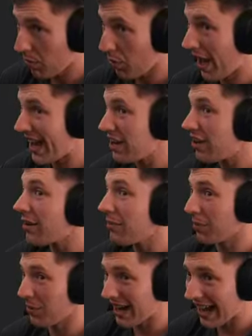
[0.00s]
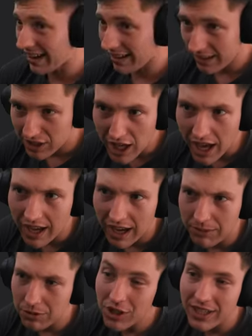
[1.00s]
Bornada. Yeah,
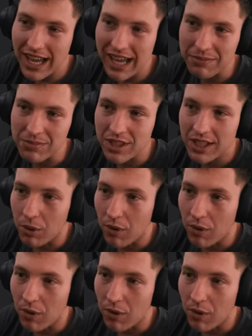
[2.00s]
I'm good at names.